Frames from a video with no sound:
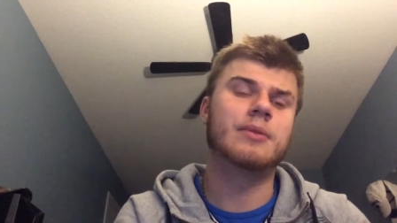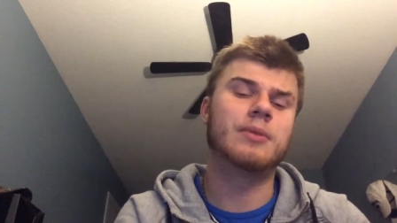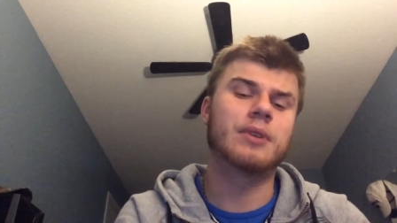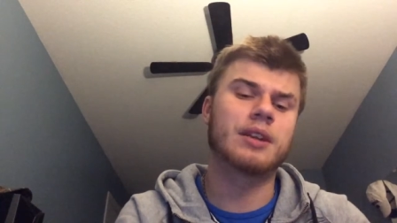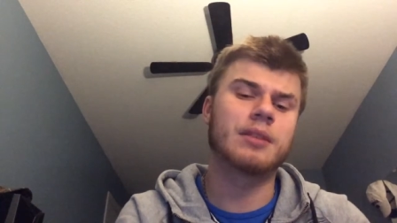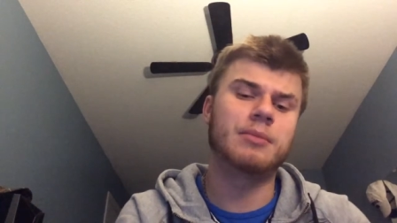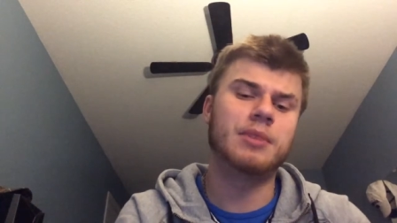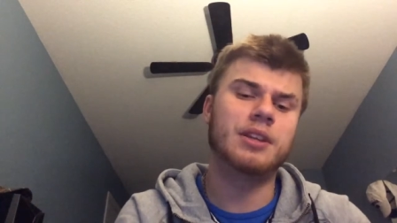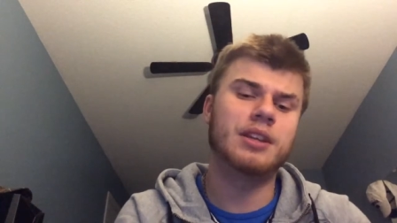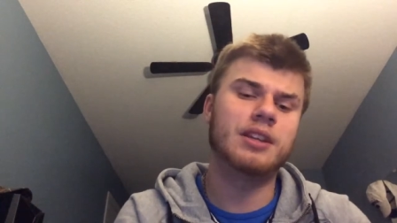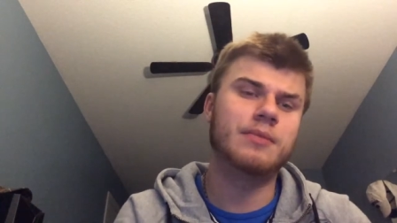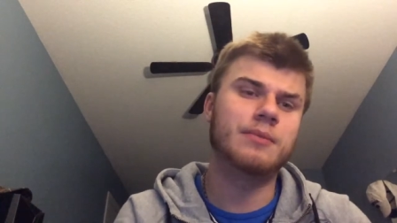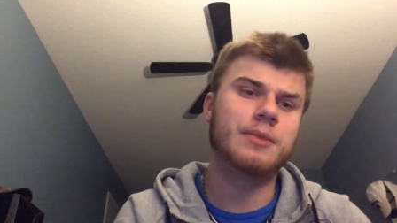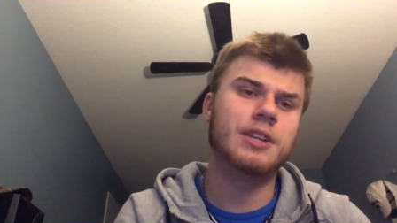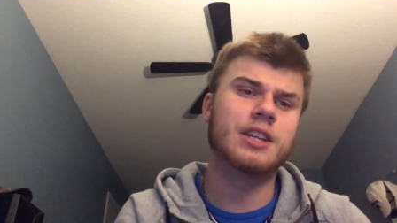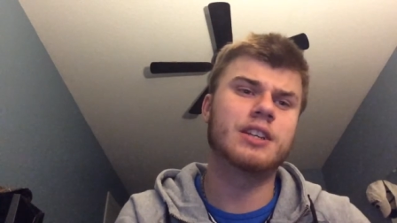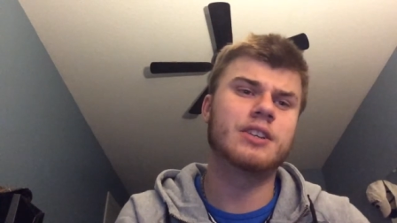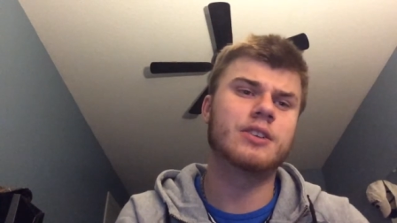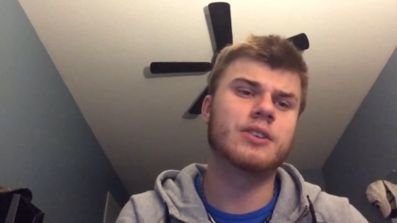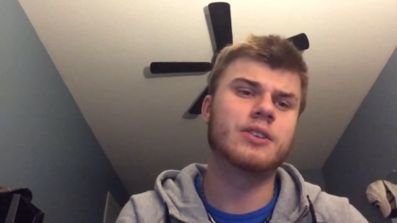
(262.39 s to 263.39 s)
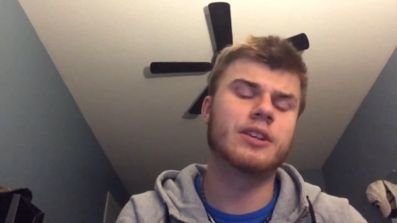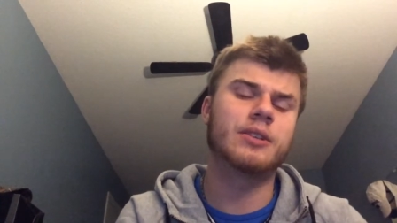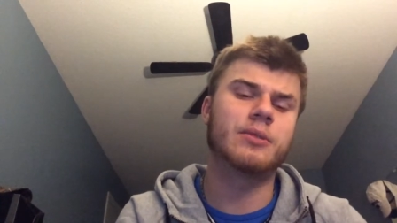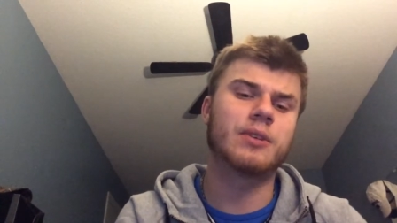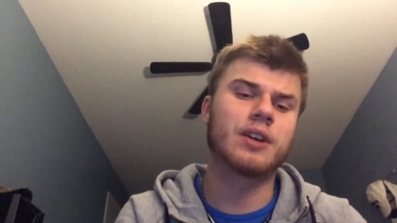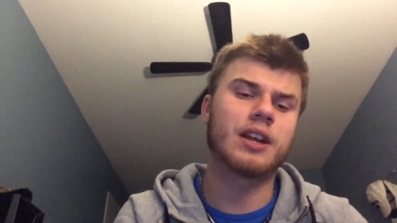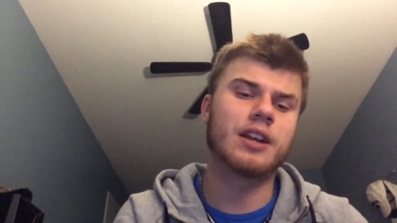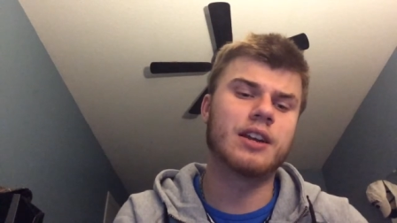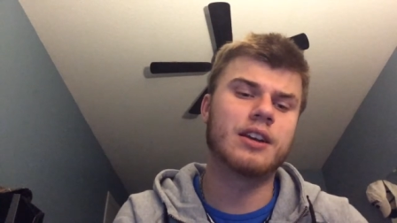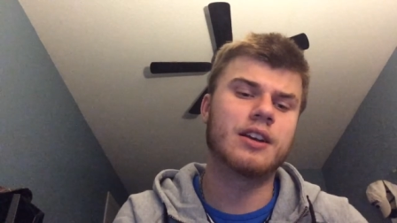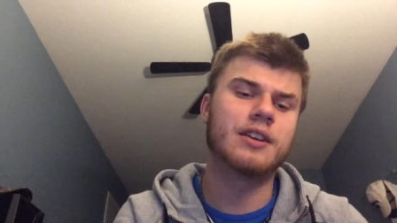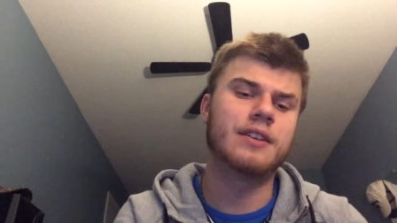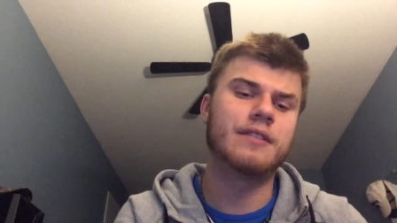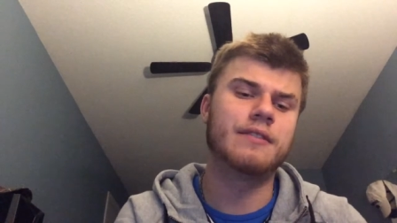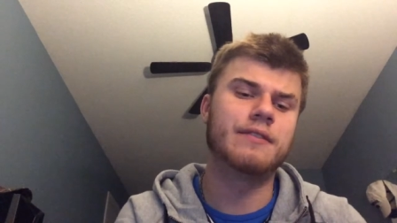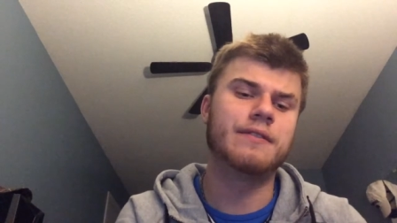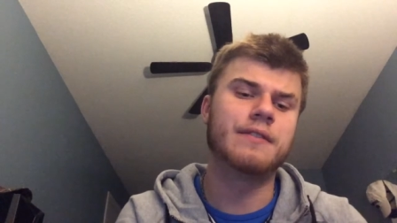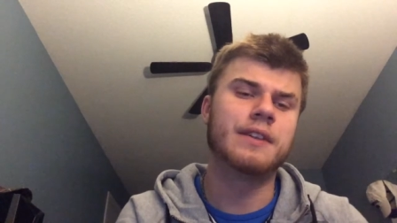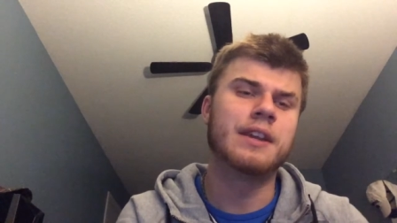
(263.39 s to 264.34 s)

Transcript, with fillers: we're gonna be me and Coach are working on.